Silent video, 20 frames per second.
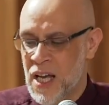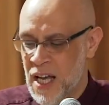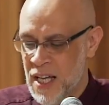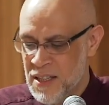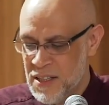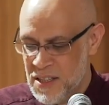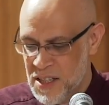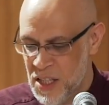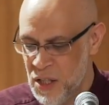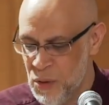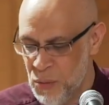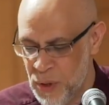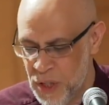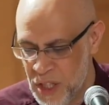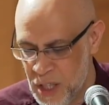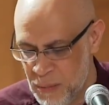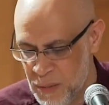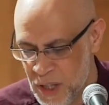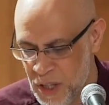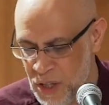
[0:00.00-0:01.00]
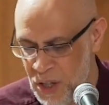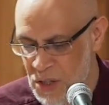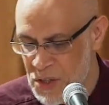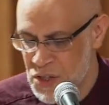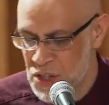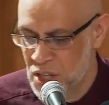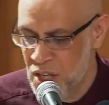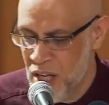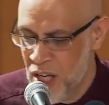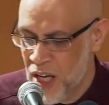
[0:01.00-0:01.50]
until we come
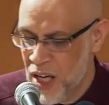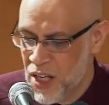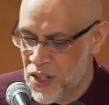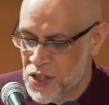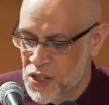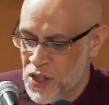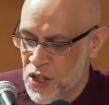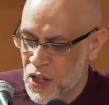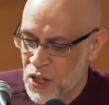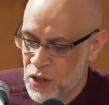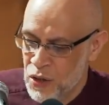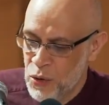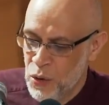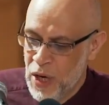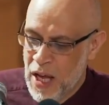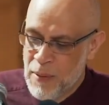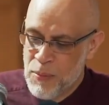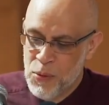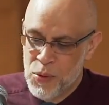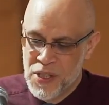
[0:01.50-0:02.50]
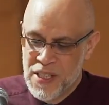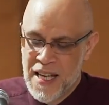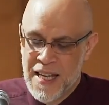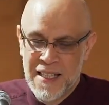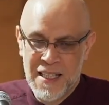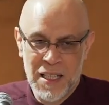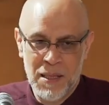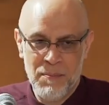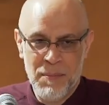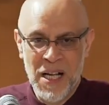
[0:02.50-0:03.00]
across a scholar called Abu
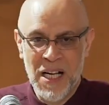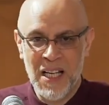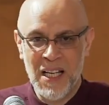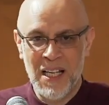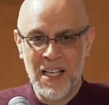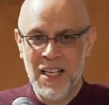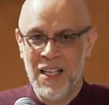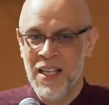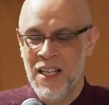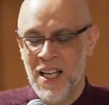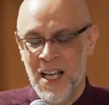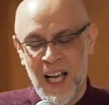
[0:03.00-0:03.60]
Zayd al-Balkhi.